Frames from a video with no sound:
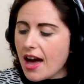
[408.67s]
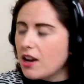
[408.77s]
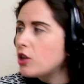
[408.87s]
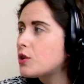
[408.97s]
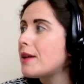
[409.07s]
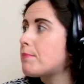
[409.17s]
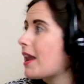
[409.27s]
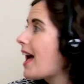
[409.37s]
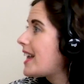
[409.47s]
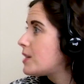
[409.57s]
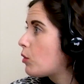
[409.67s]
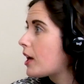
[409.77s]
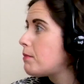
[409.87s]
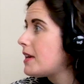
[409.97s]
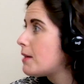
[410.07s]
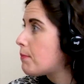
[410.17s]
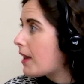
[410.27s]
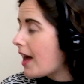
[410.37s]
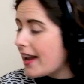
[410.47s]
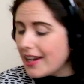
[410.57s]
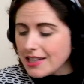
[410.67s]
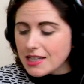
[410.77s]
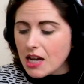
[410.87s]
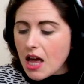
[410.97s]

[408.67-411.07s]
And also implied. What can be implied?